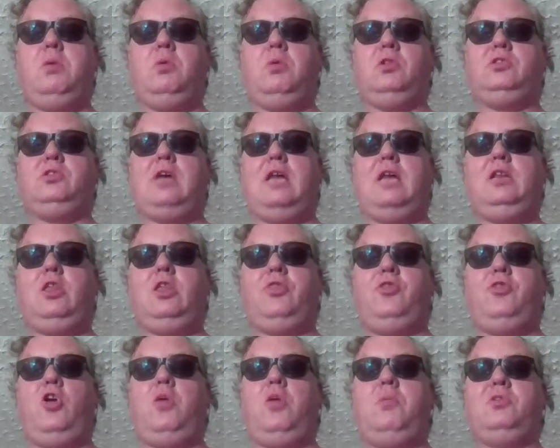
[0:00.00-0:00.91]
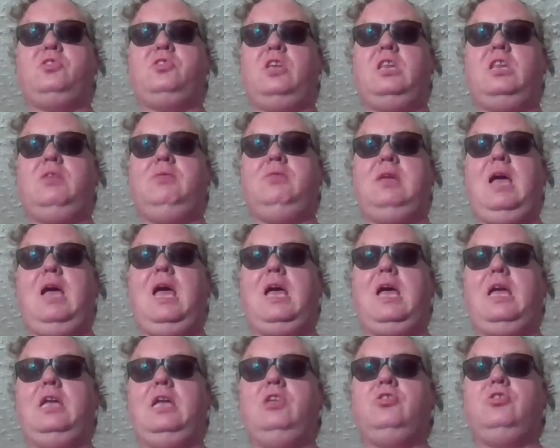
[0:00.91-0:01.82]
Well, 10 to 30% of
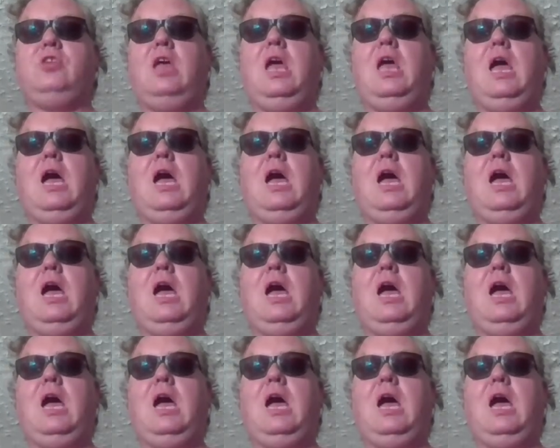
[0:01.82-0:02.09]
guys